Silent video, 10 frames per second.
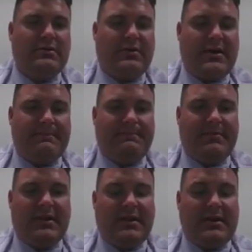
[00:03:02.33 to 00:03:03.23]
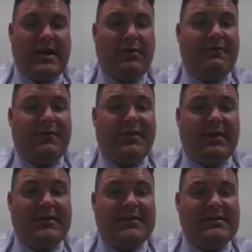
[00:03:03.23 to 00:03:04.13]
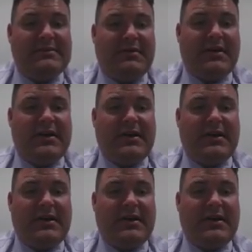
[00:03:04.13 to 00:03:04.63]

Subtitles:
Okay. Now for this limit right